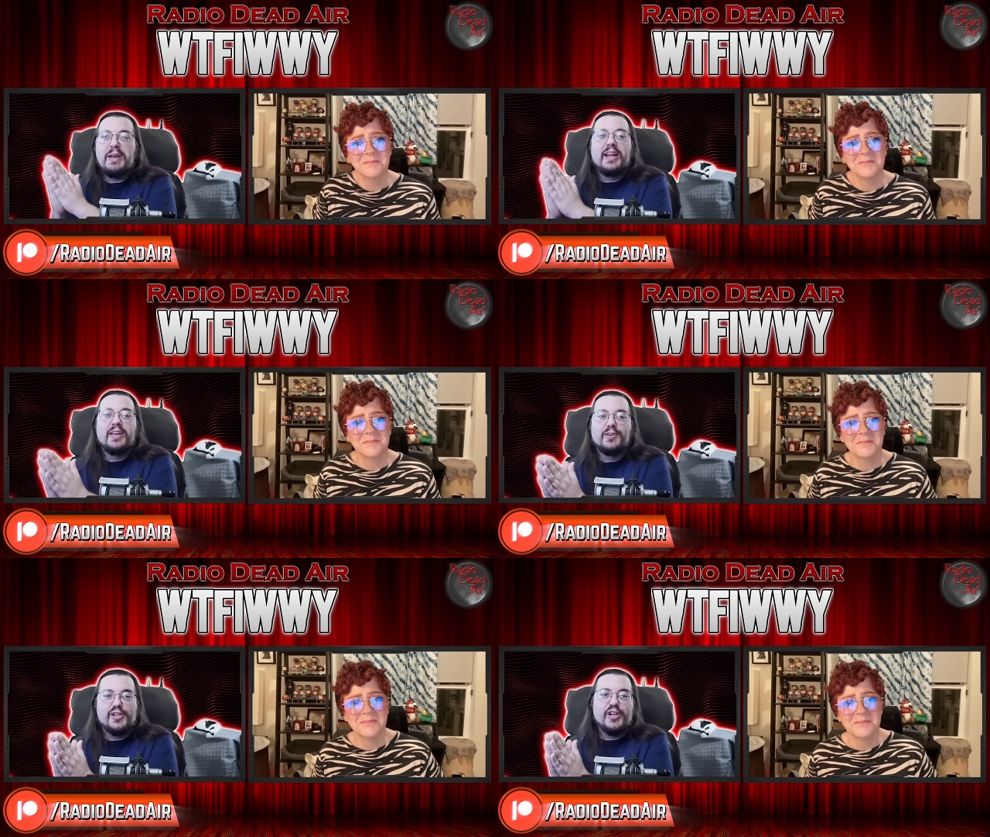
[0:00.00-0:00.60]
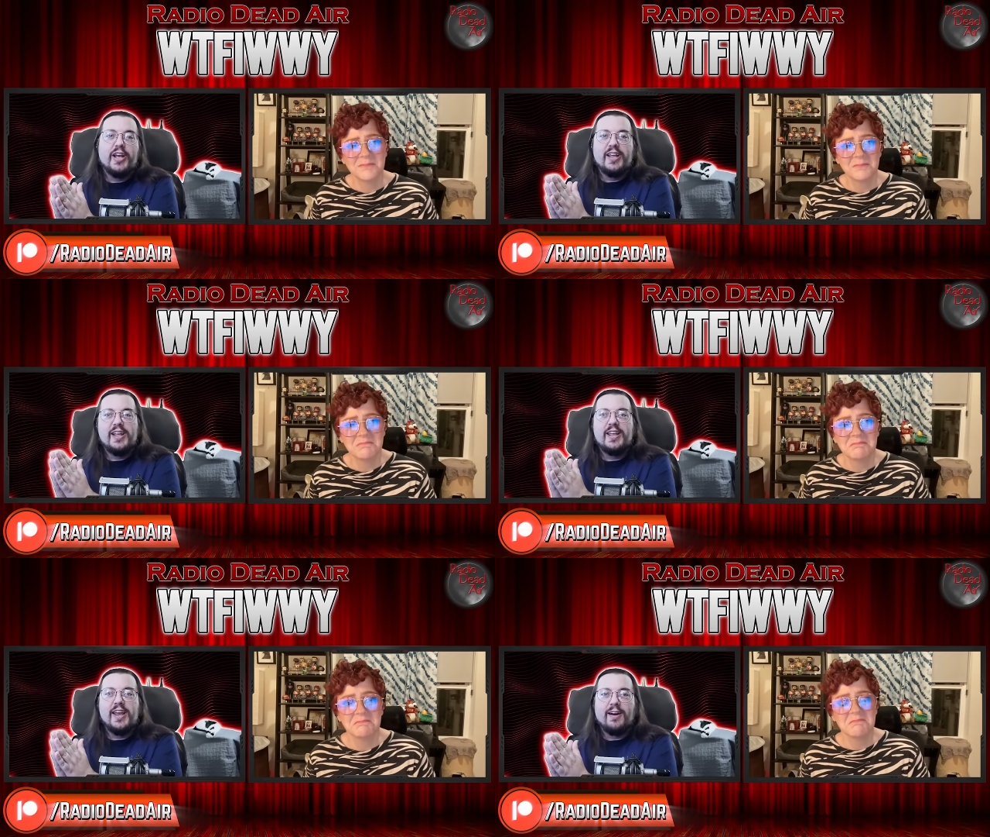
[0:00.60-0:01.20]
Speaker 1: remedial shit
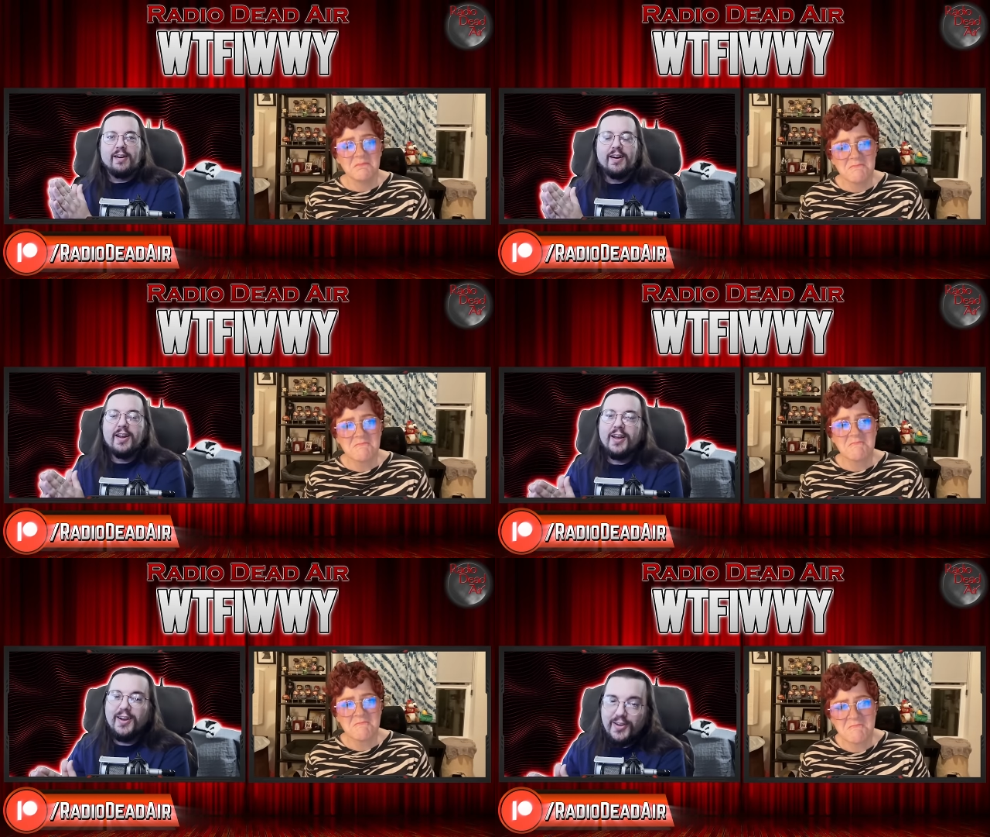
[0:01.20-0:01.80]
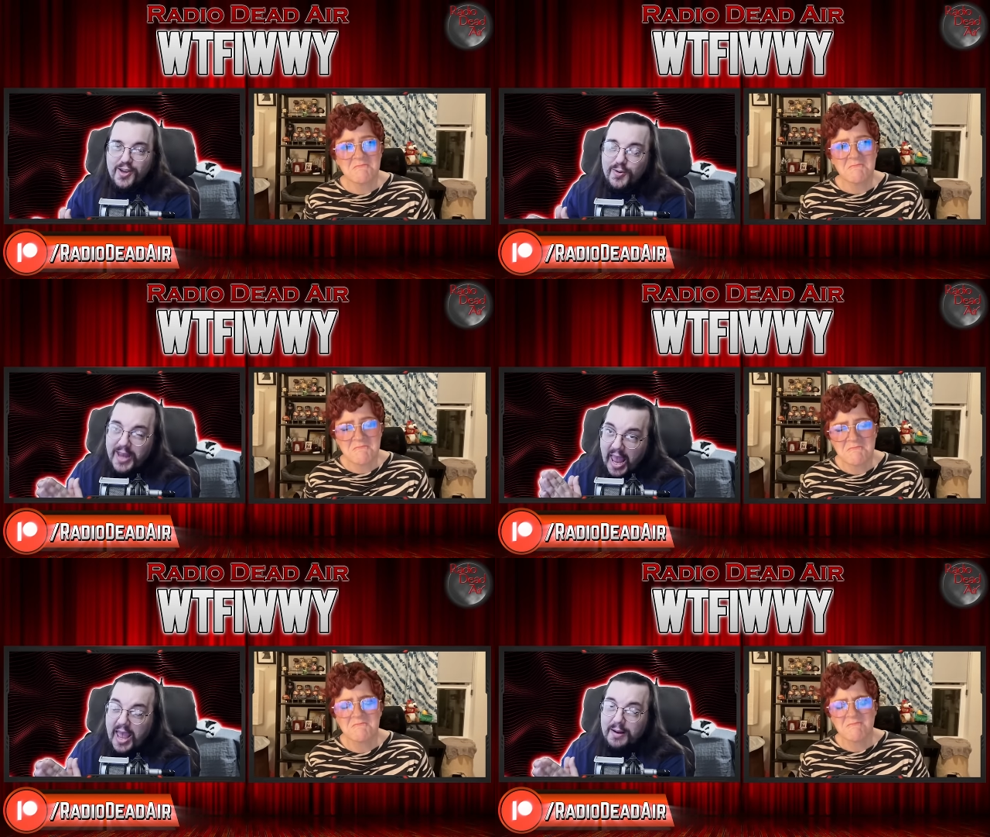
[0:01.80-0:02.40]
in here.
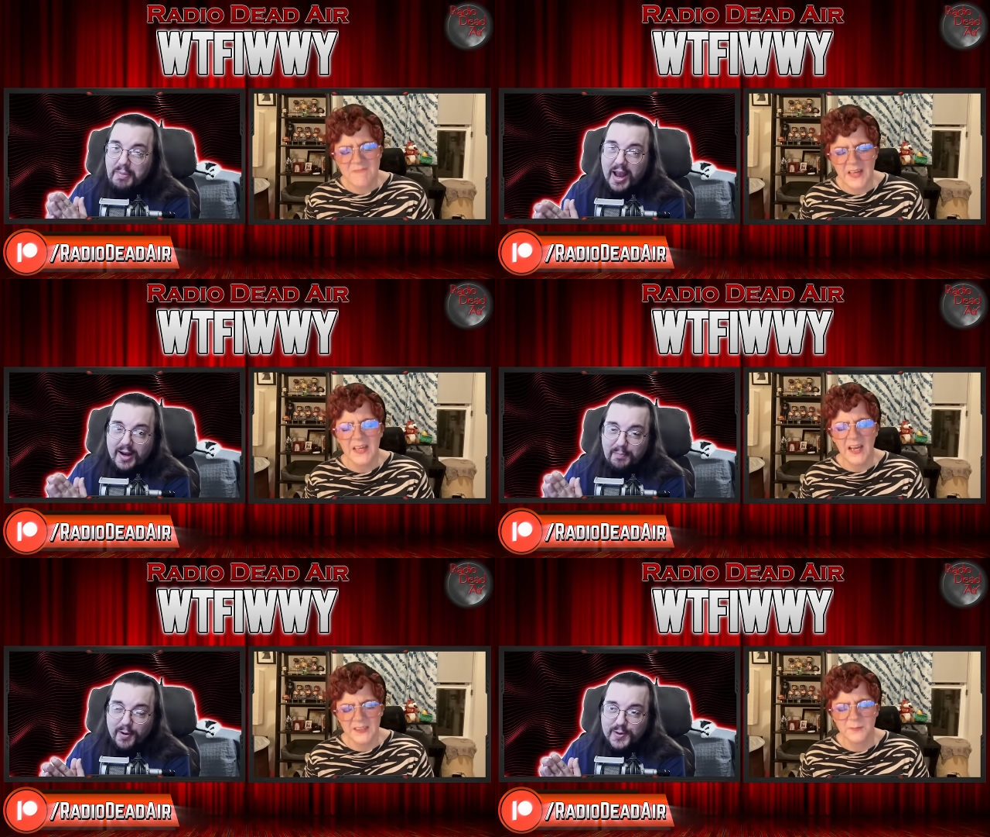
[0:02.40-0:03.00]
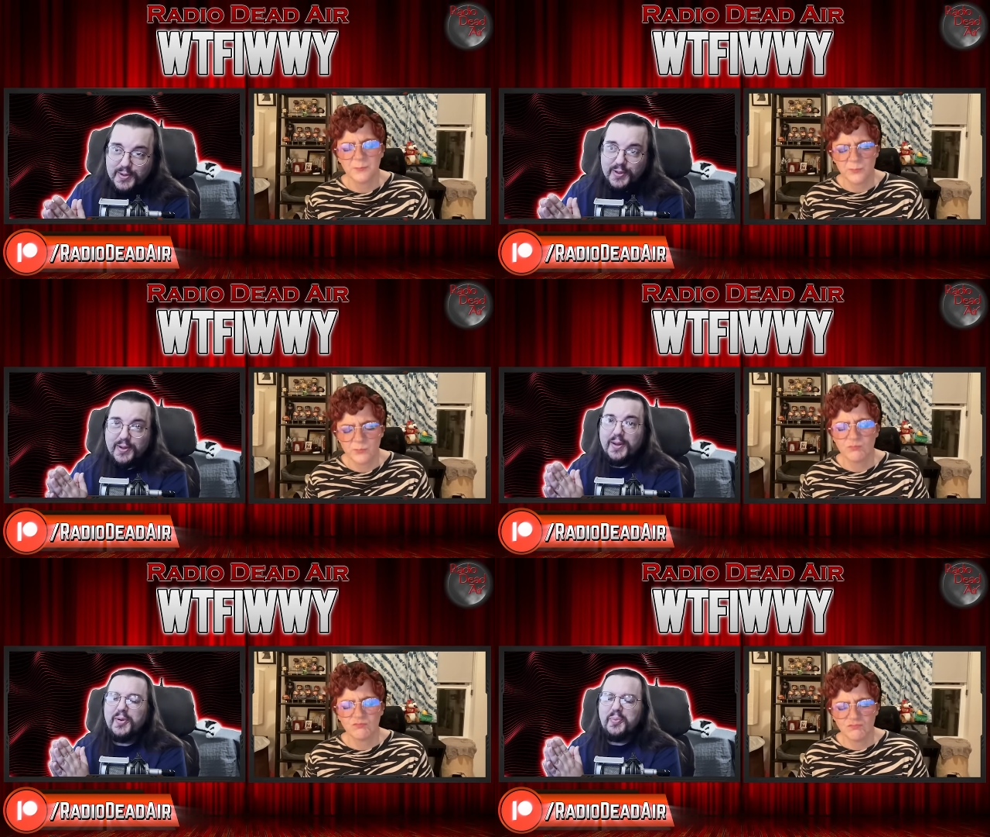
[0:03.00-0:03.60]
You can bite a
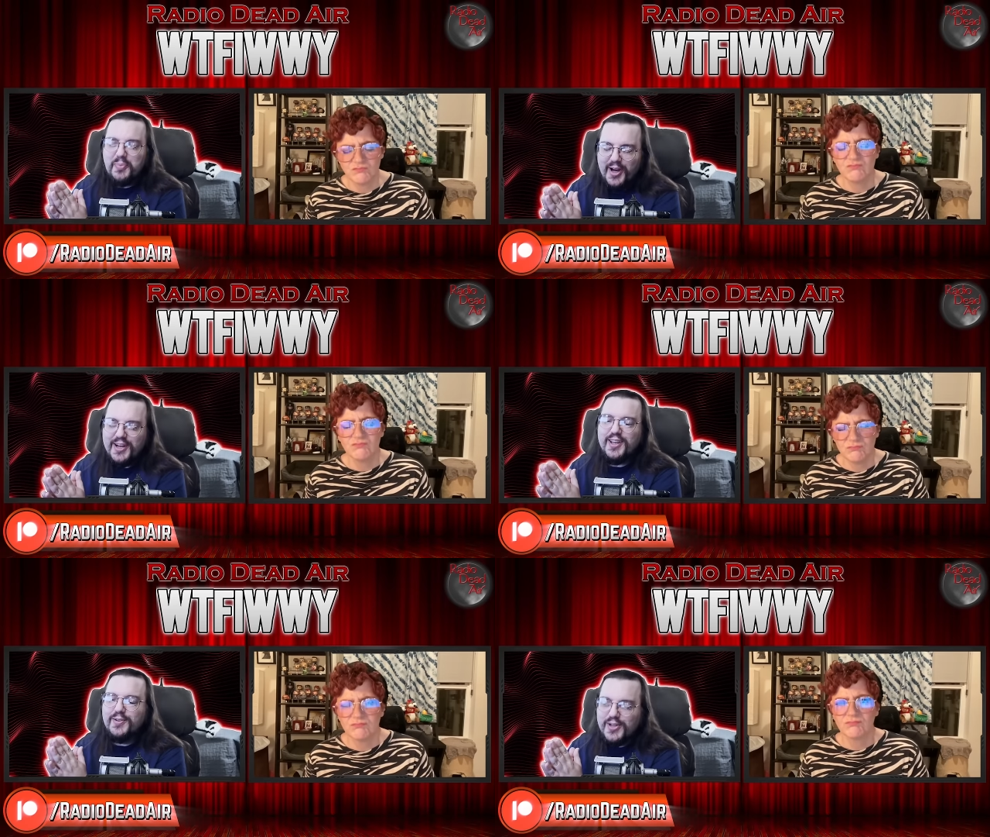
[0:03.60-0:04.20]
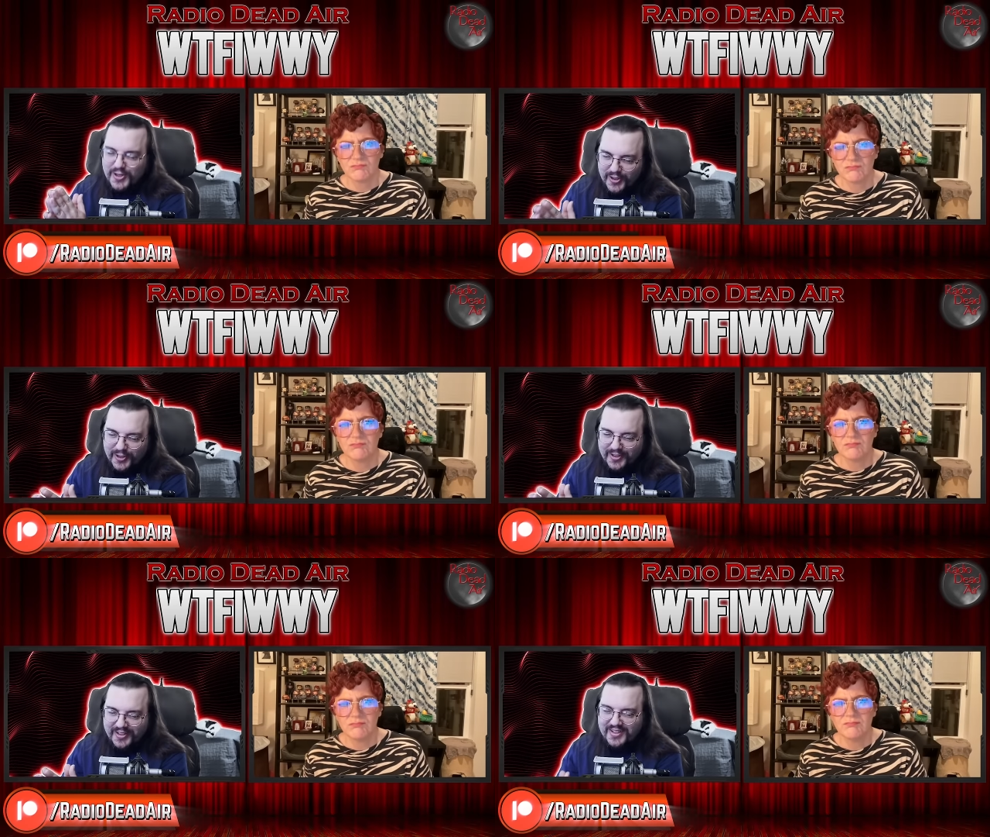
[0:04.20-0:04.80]
person, but you
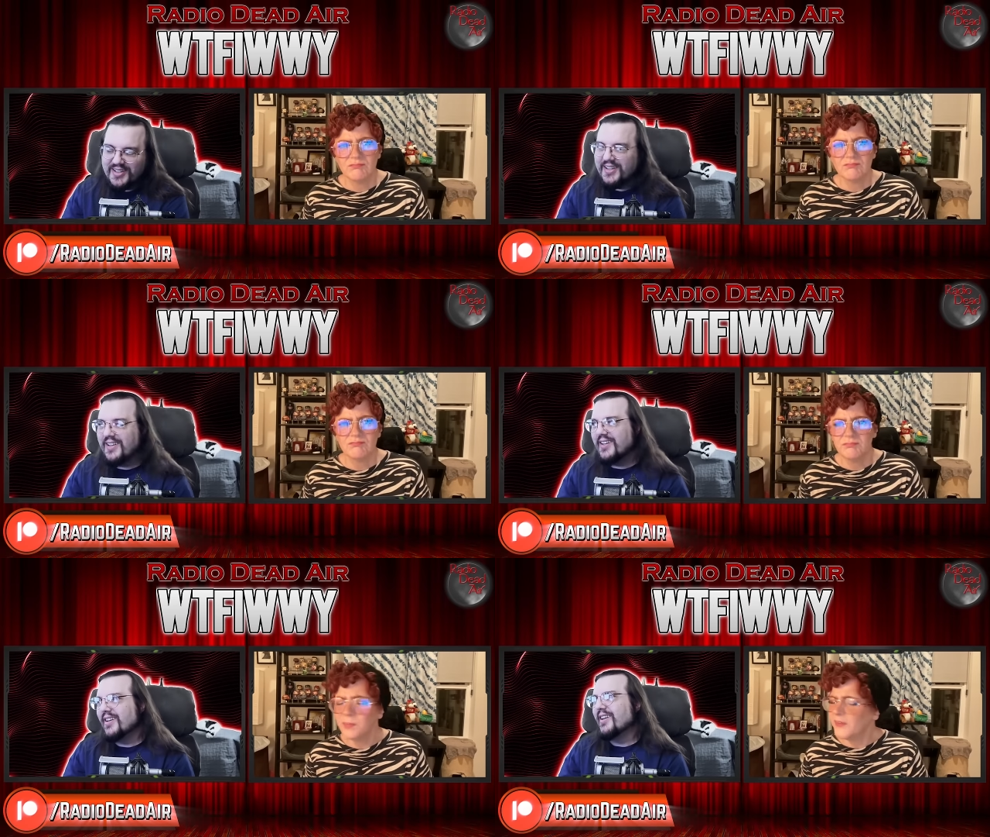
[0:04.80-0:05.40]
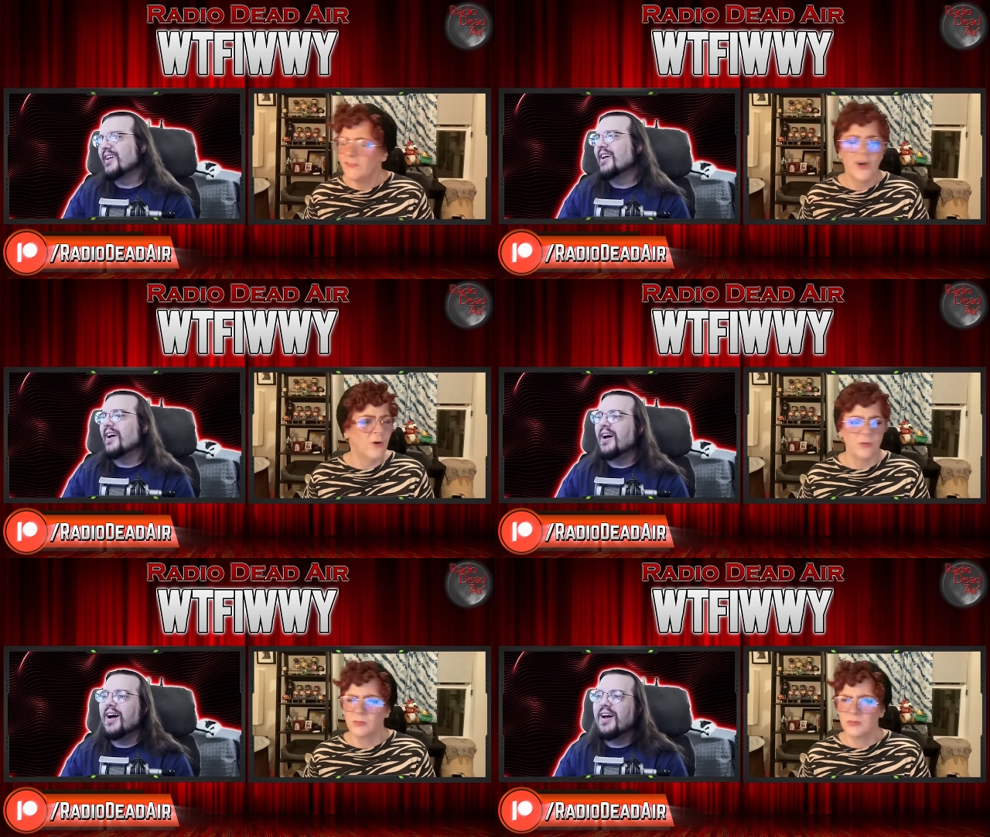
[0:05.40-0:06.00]
shouldn't. But
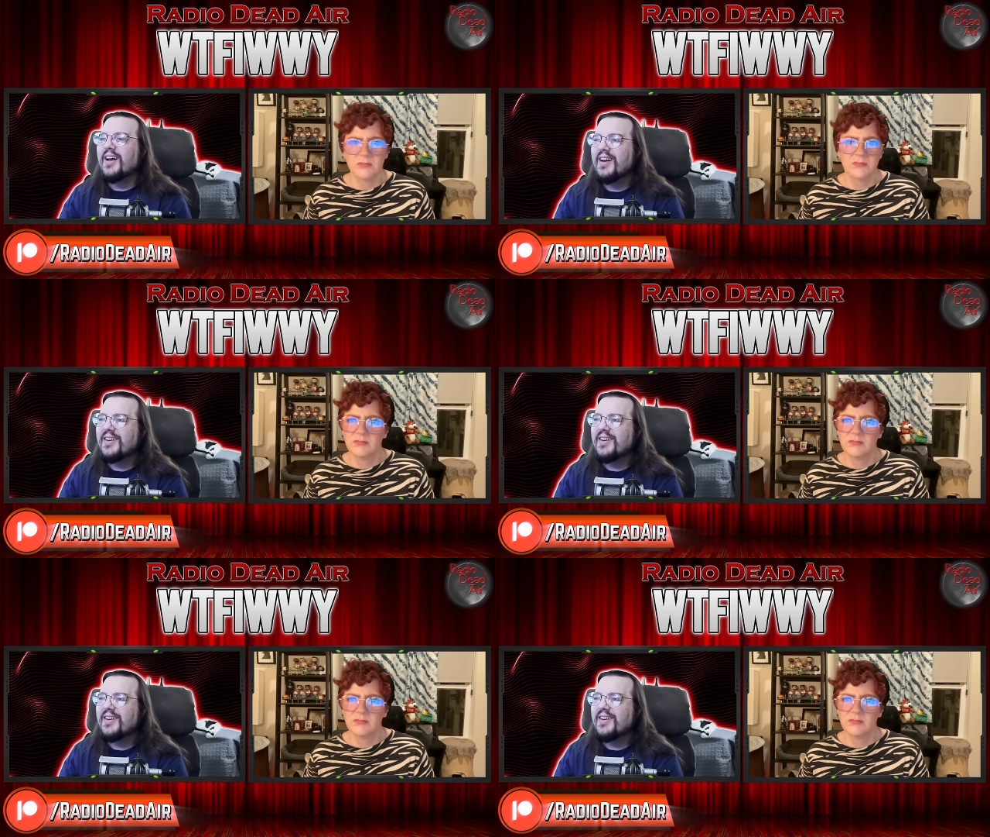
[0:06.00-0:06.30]
don't.